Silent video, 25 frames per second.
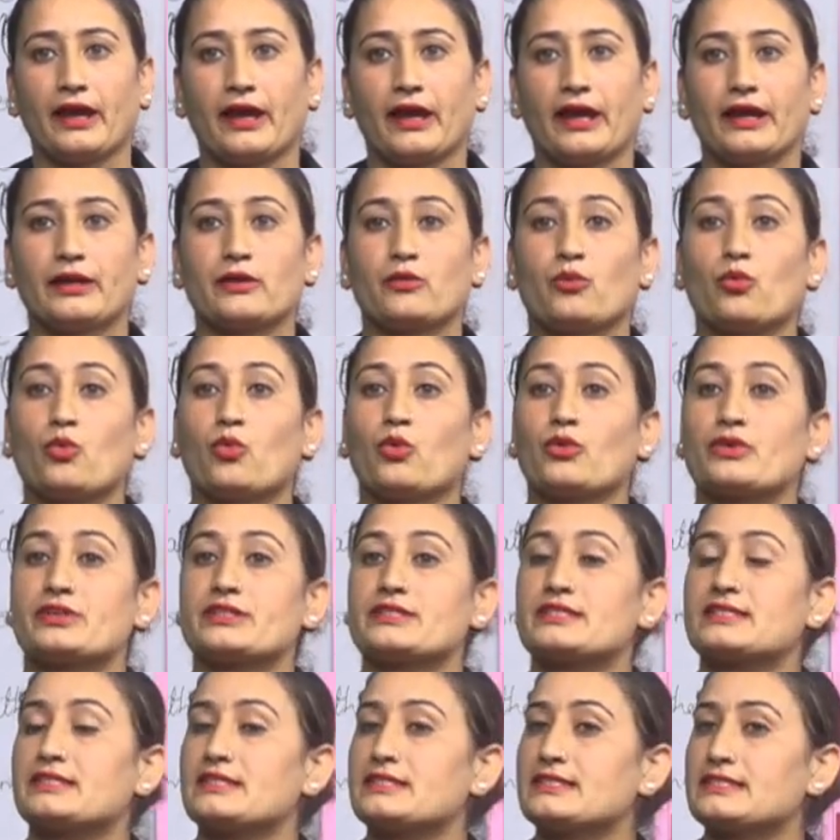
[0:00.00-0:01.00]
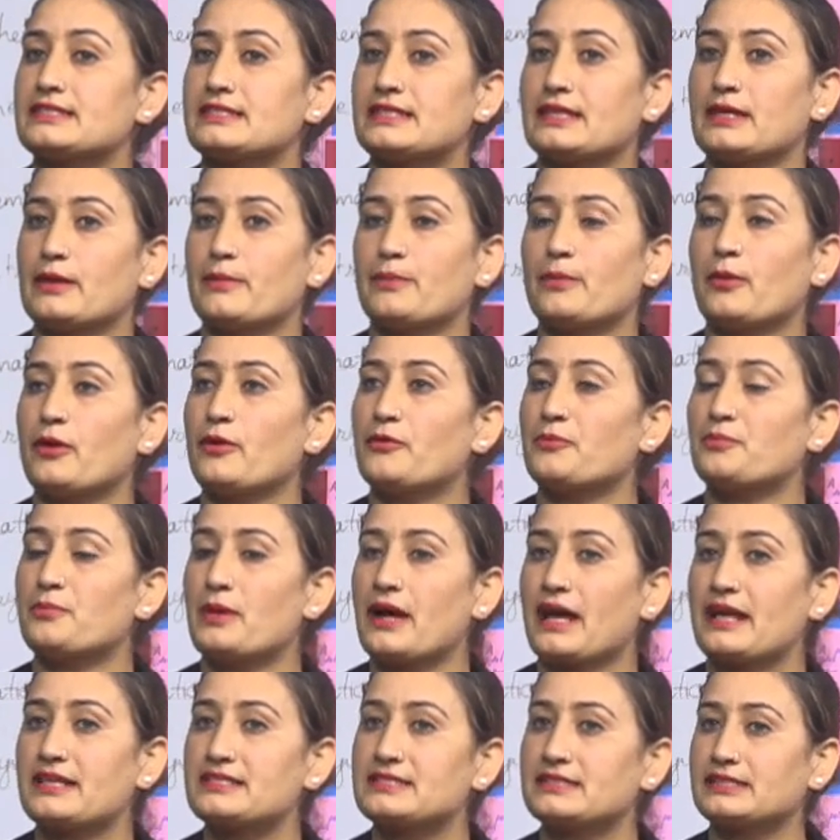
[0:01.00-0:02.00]
And what is the shape of
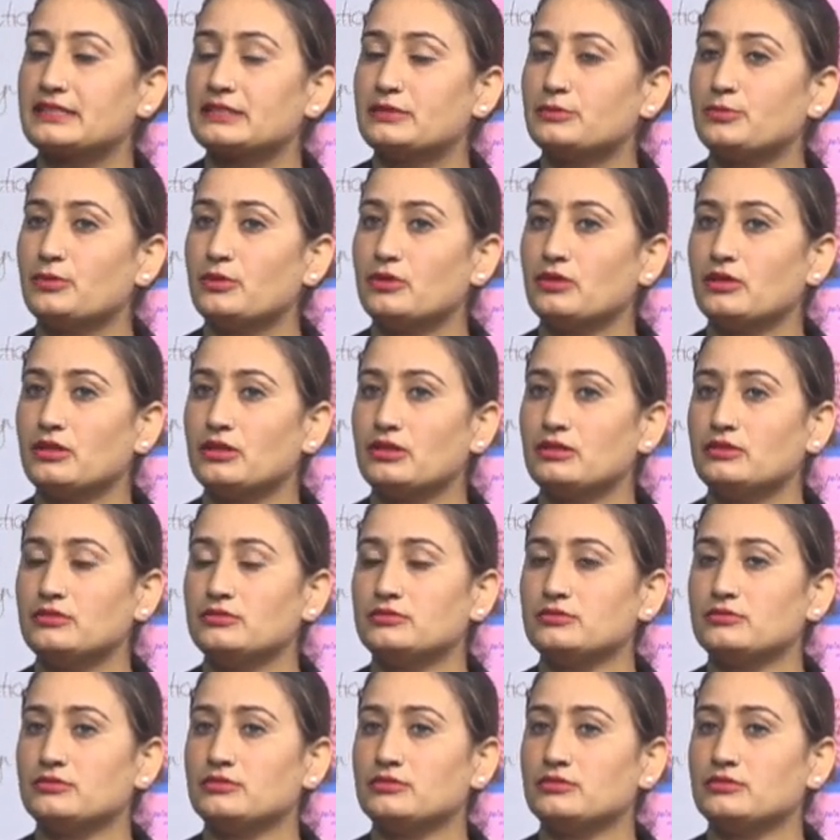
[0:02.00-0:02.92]
basketball?